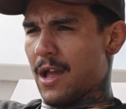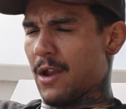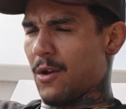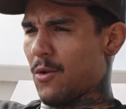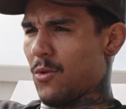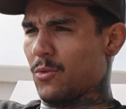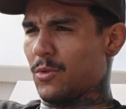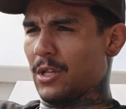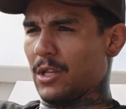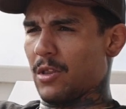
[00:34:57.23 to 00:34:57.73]
I'd
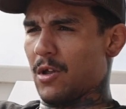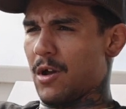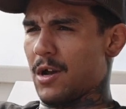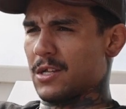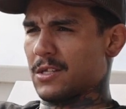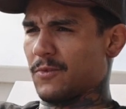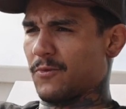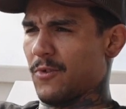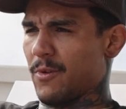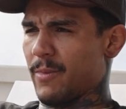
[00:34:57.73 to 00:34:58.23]
only
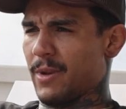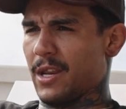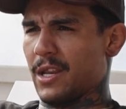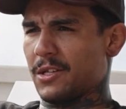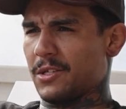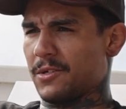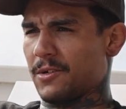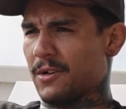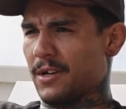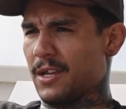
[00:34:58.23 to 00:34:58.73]
lost from an
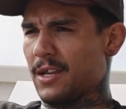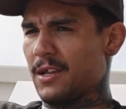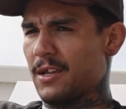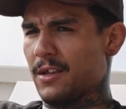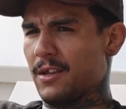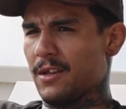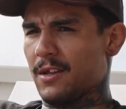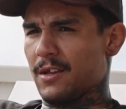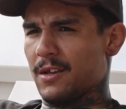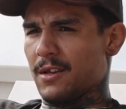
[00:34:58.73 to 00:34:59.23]
injury,
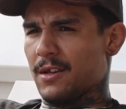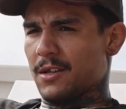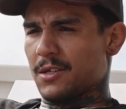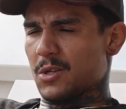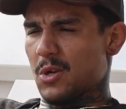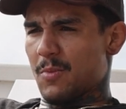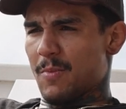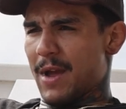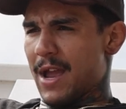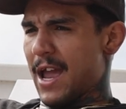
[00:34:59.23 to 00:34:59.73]

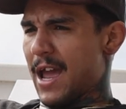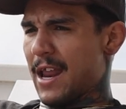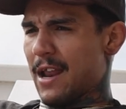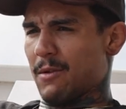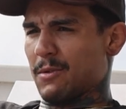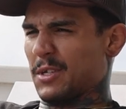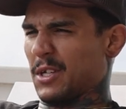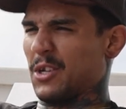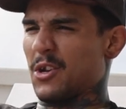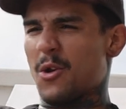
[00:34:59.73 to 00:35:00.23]
so in my head
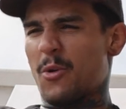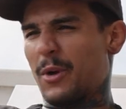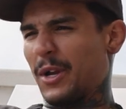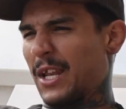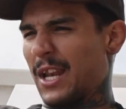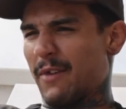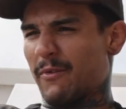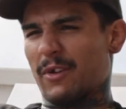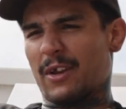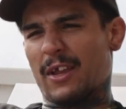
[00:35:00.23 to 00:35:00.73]
I was like, no one
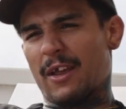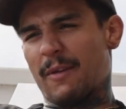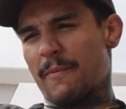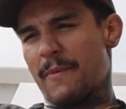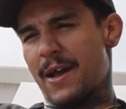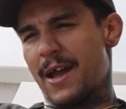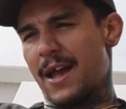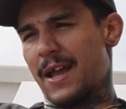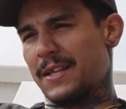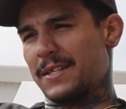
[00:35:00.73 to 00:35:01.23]
can ever kick
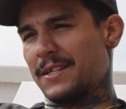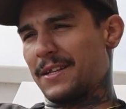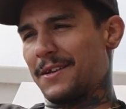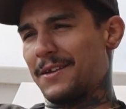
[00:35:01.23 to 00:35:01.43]
my ass.